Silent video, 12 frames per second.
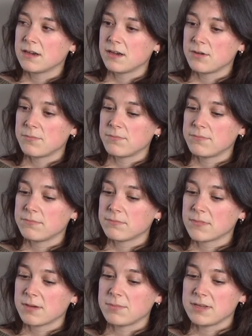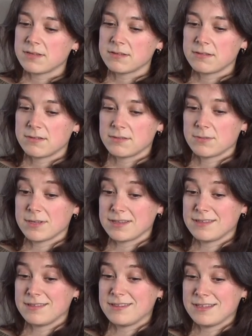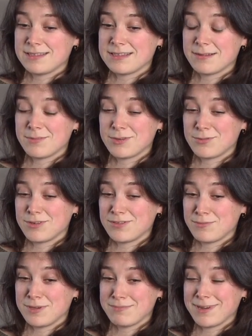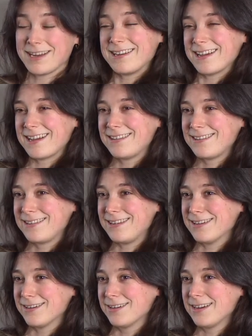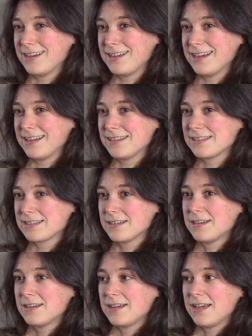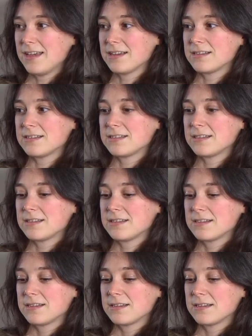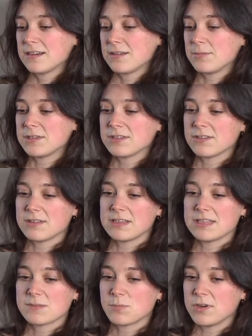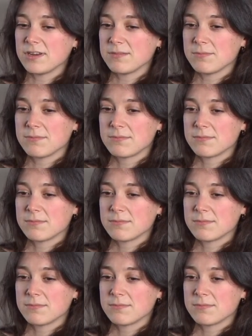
I mean, what, this summer would have been my 9th year, I guess. And I mean, so at this point,